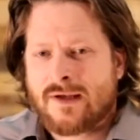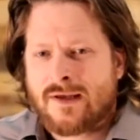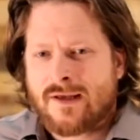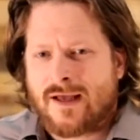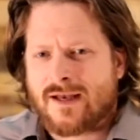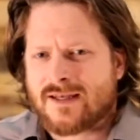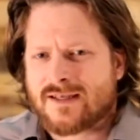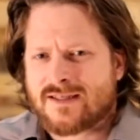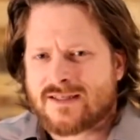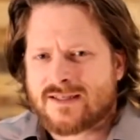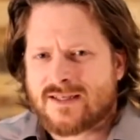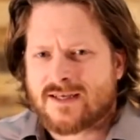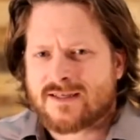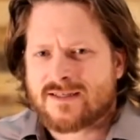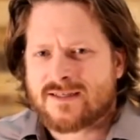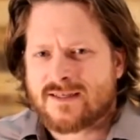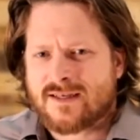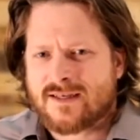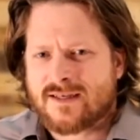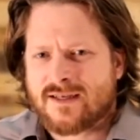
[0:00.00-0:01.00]
and his
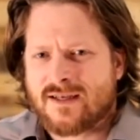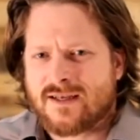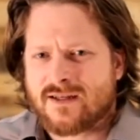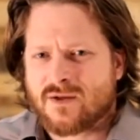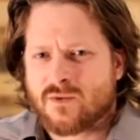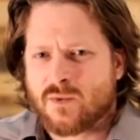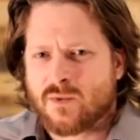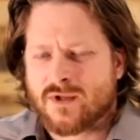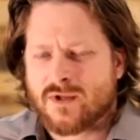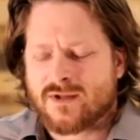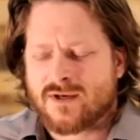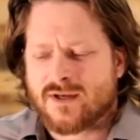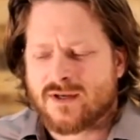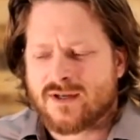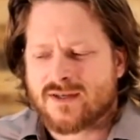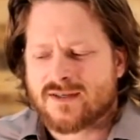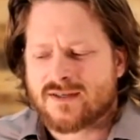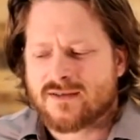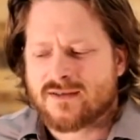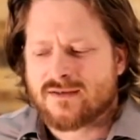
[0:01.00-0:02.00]
testing in the
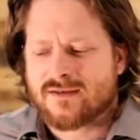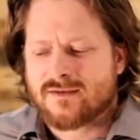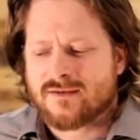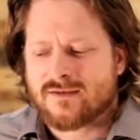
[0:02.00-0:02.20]
wilderness.